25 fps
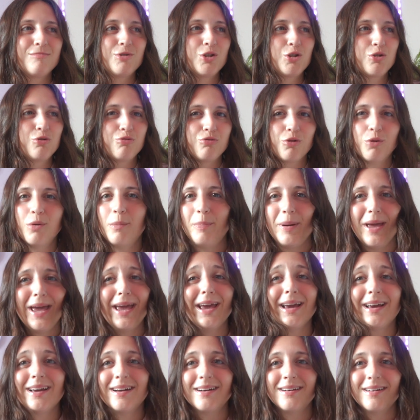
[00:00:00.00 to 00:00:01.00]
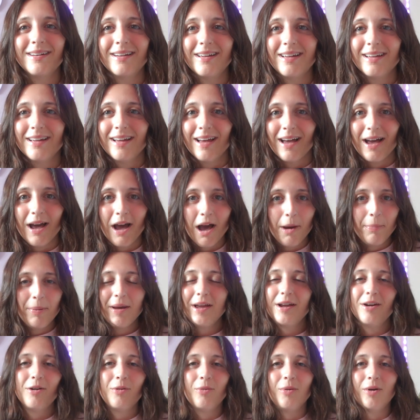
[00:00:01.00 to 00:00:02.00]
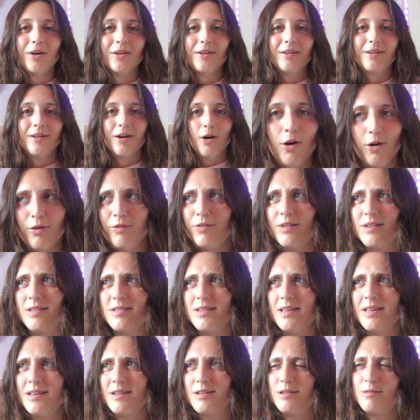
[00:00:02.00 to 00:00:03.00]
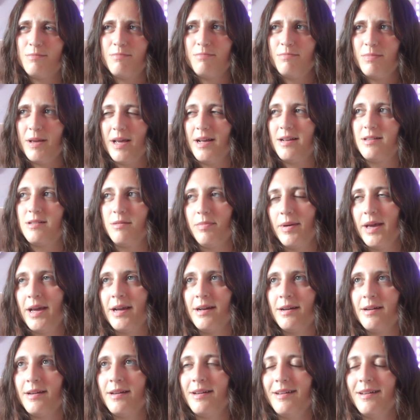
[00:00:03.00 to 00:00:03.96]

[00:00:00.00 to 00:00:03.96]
drew a pig, a pink one, obviously because pigs are pink,